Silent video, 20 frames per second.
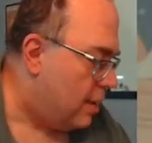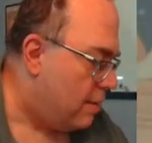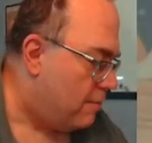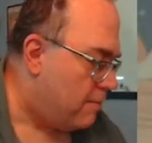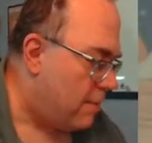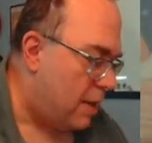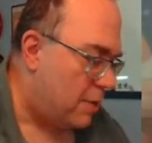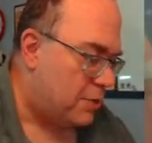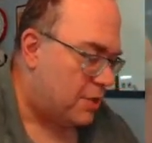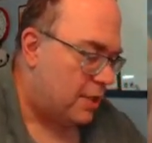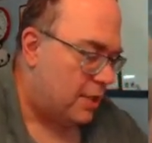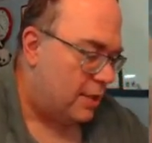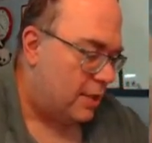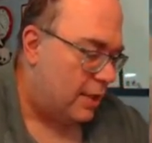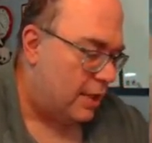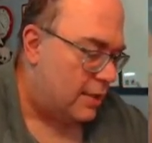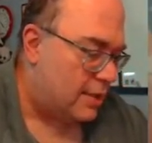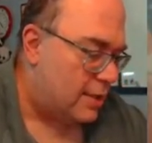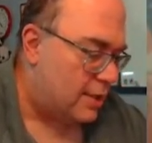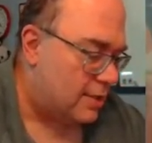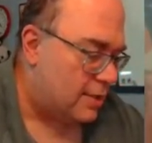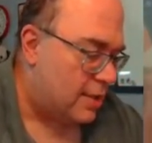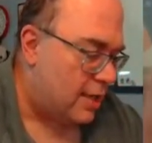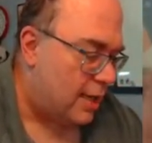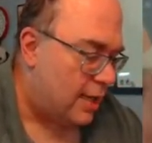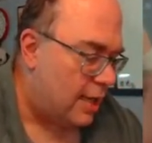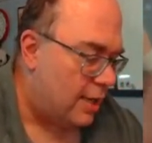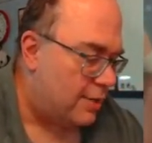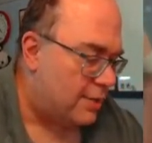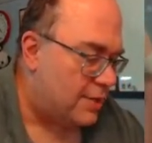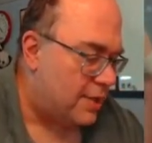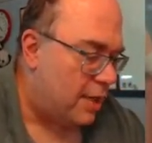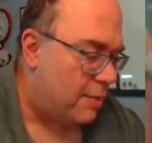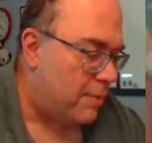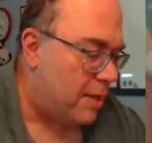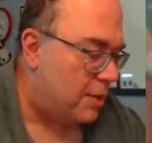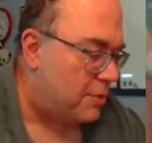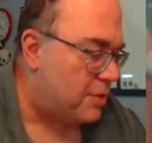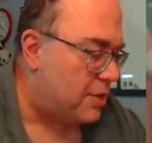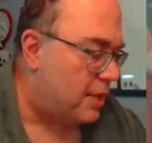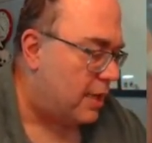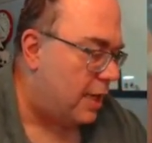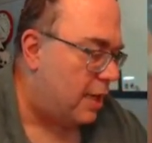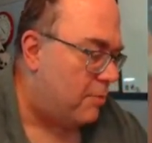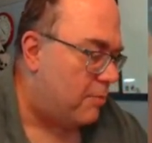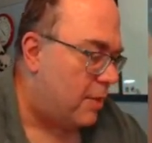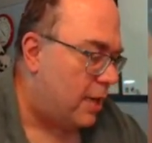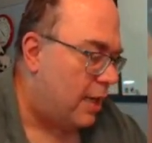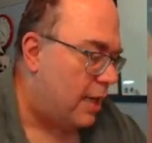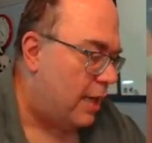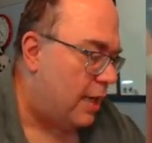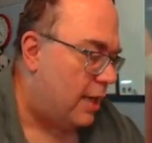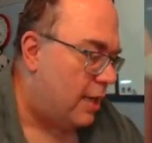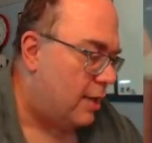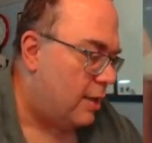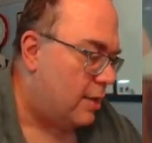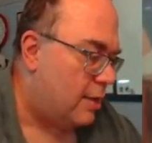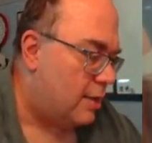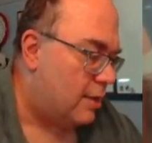Mountain. It does not have, see a mountain in my